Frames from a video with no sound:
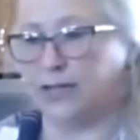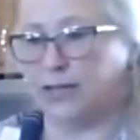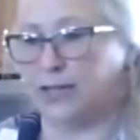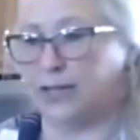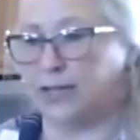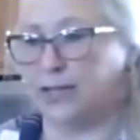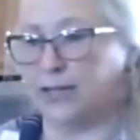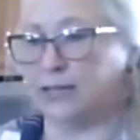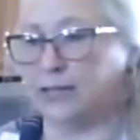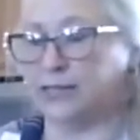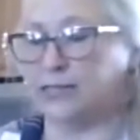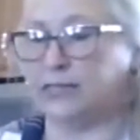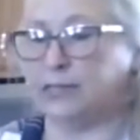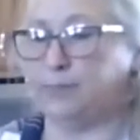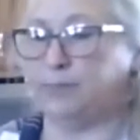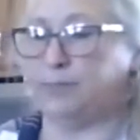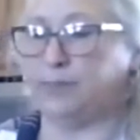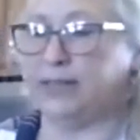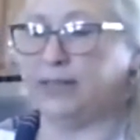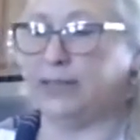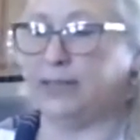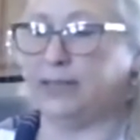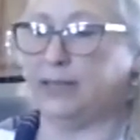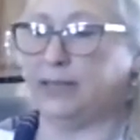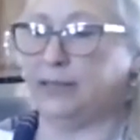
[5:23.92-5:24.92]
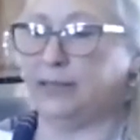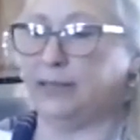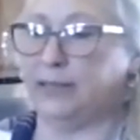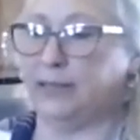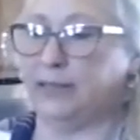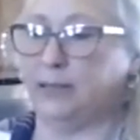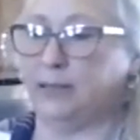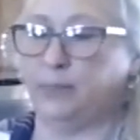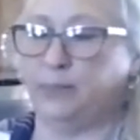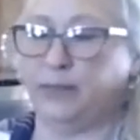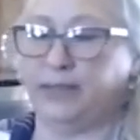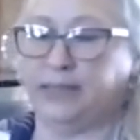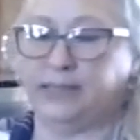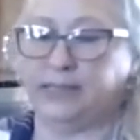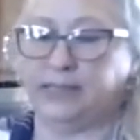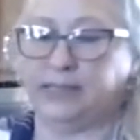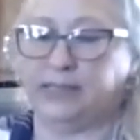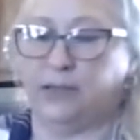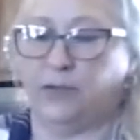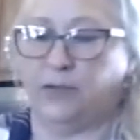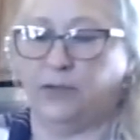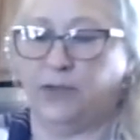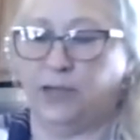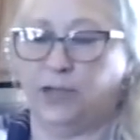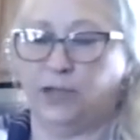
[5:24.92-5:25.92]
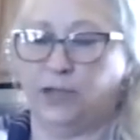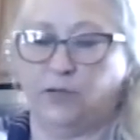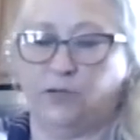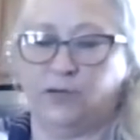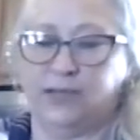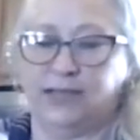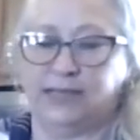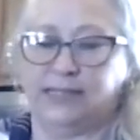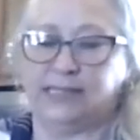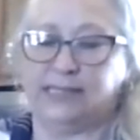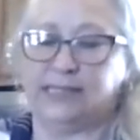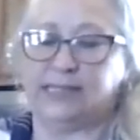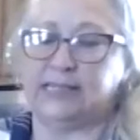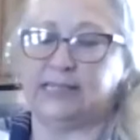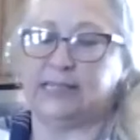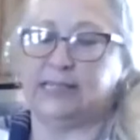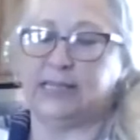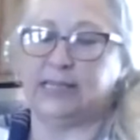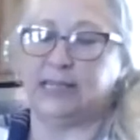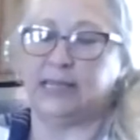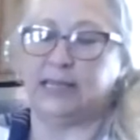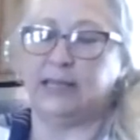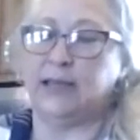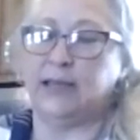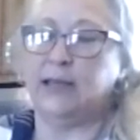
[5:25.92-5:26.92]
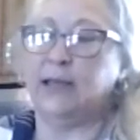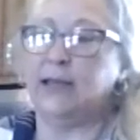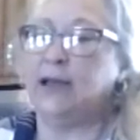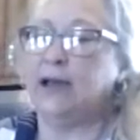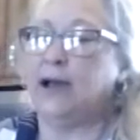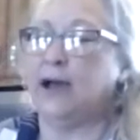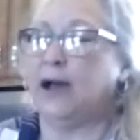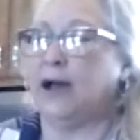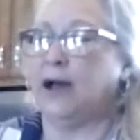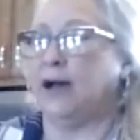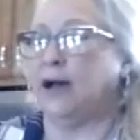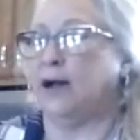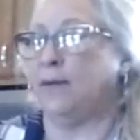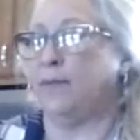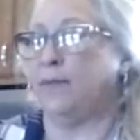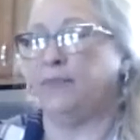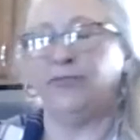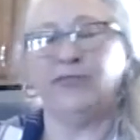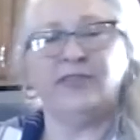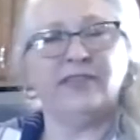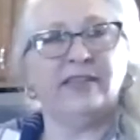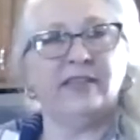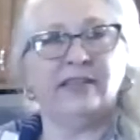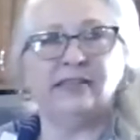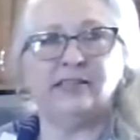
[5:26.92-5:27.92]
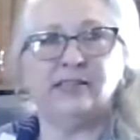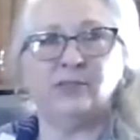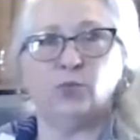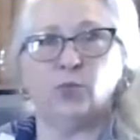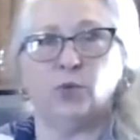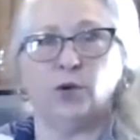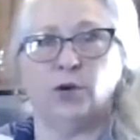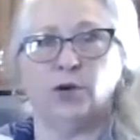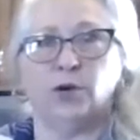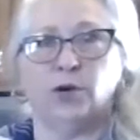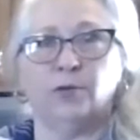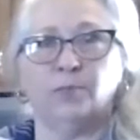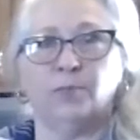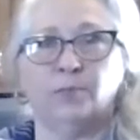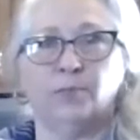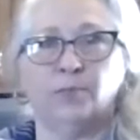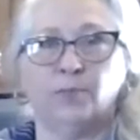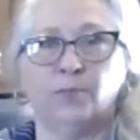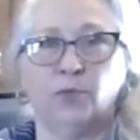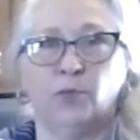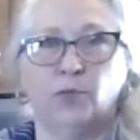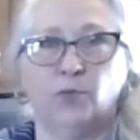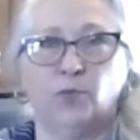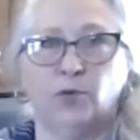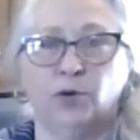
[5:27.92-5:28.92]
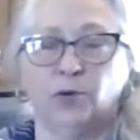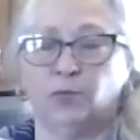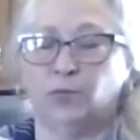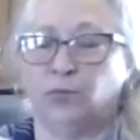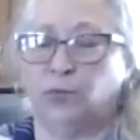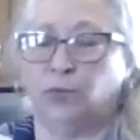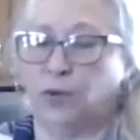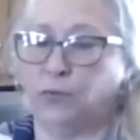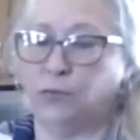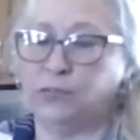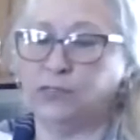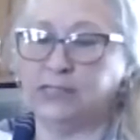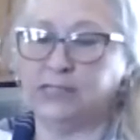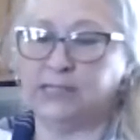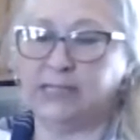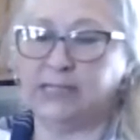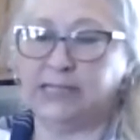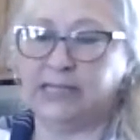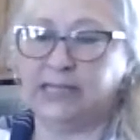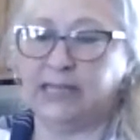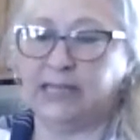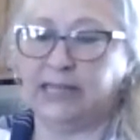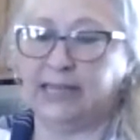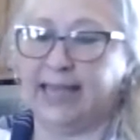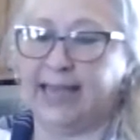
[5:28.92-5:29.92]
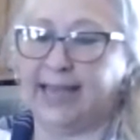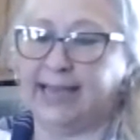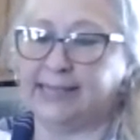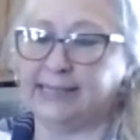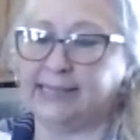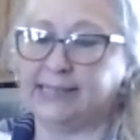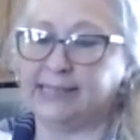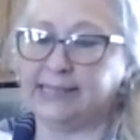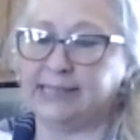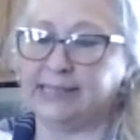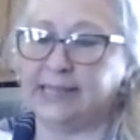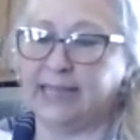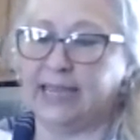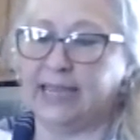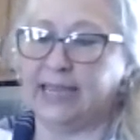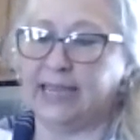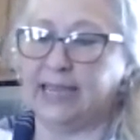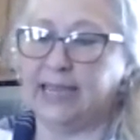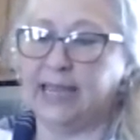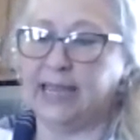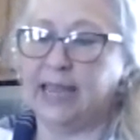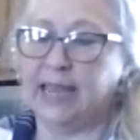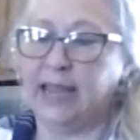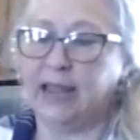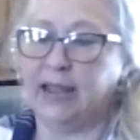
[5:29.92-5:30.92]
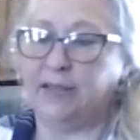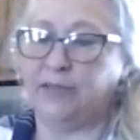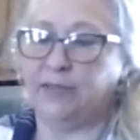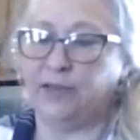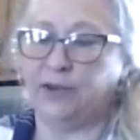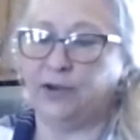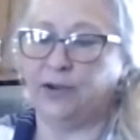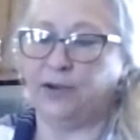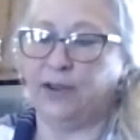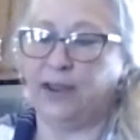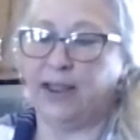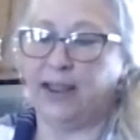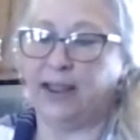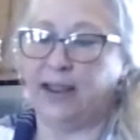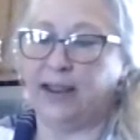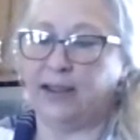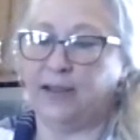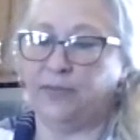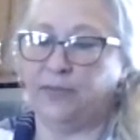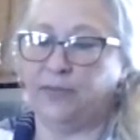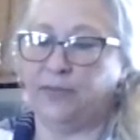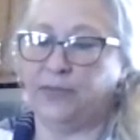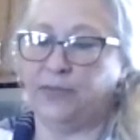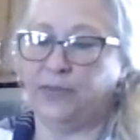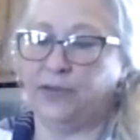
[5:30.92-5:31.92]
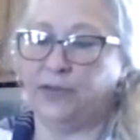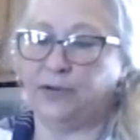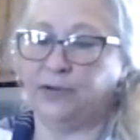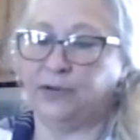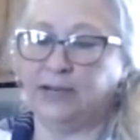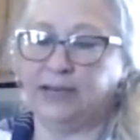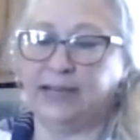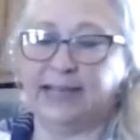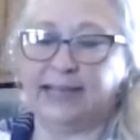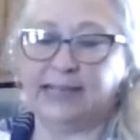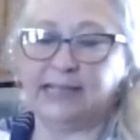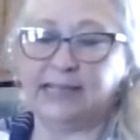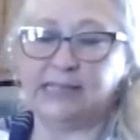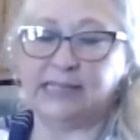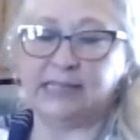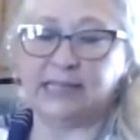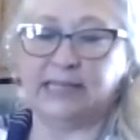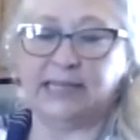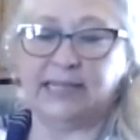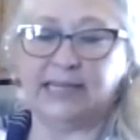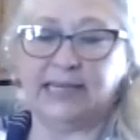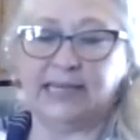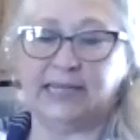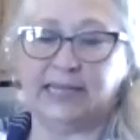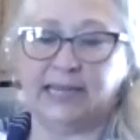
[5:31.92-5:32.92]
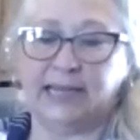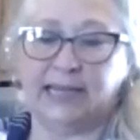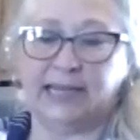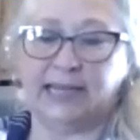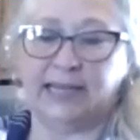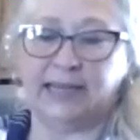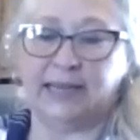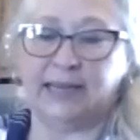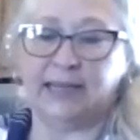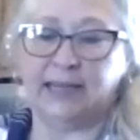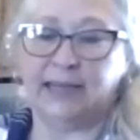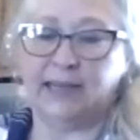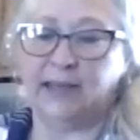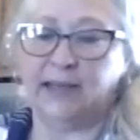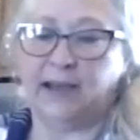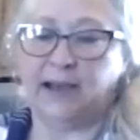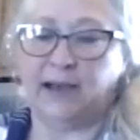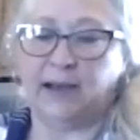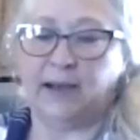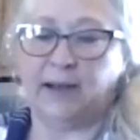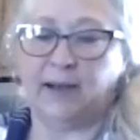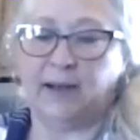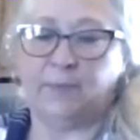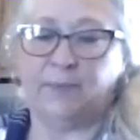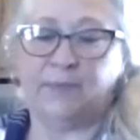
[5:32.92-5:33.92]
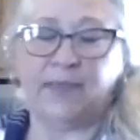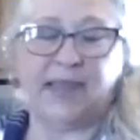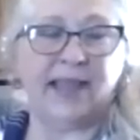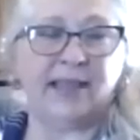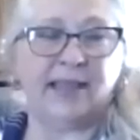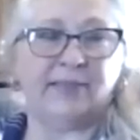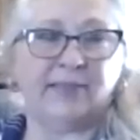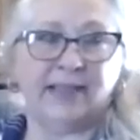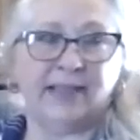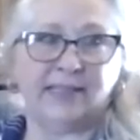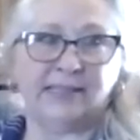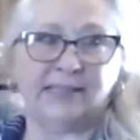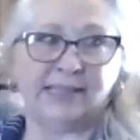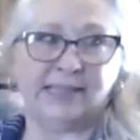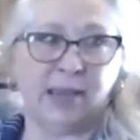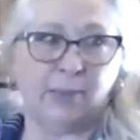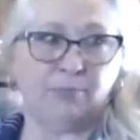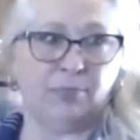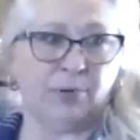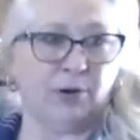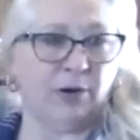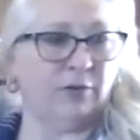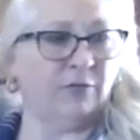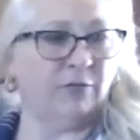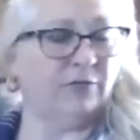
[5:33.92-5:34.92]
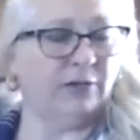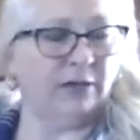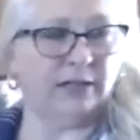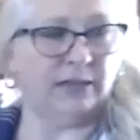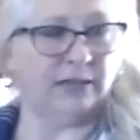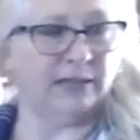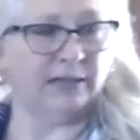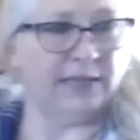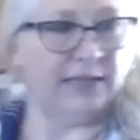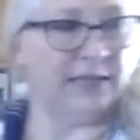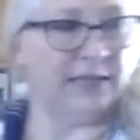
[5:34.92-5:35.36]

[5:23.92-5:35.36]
and tip it a little bit so that you can see. These were roasted last night. They're nicely done, and they set perfectly